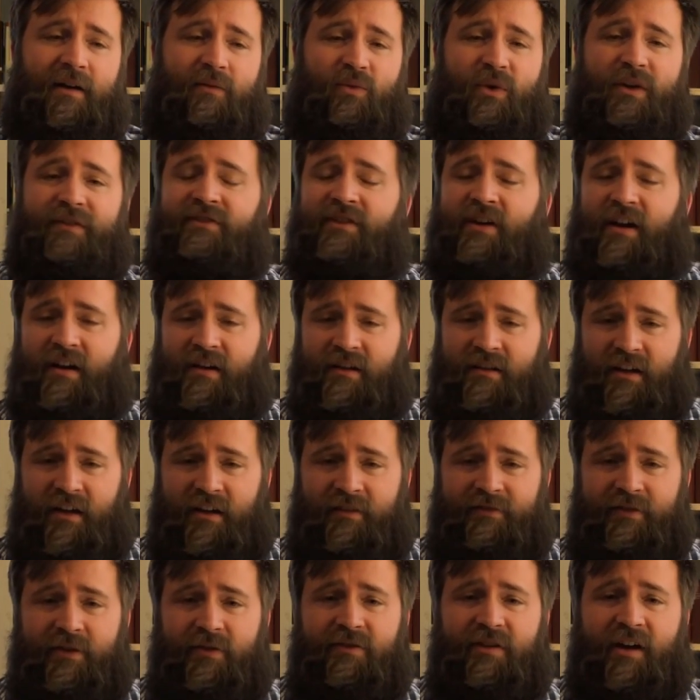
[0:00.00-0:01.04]
We've talked a
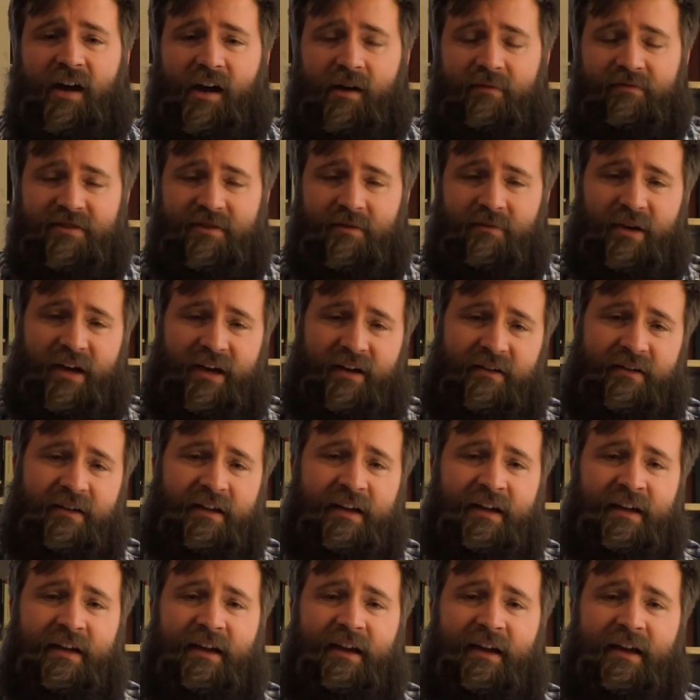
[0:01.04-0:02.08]
few times about
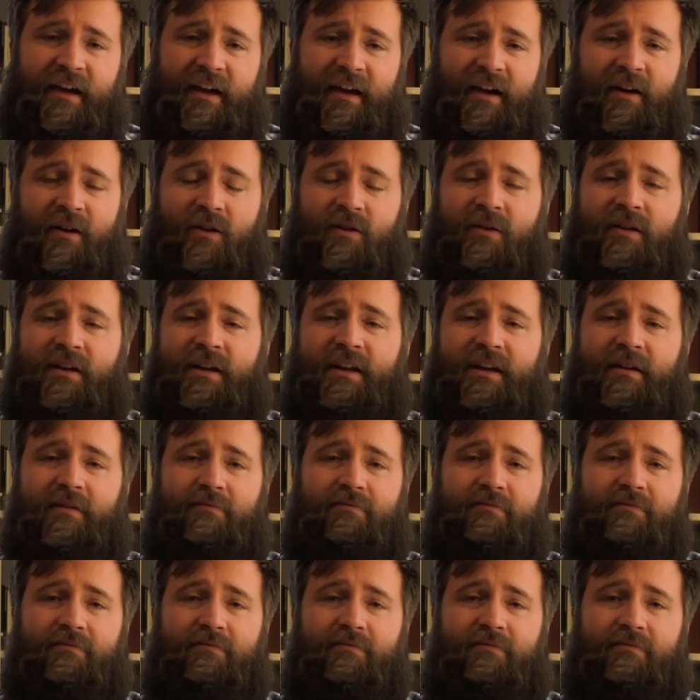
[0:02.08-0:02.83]
how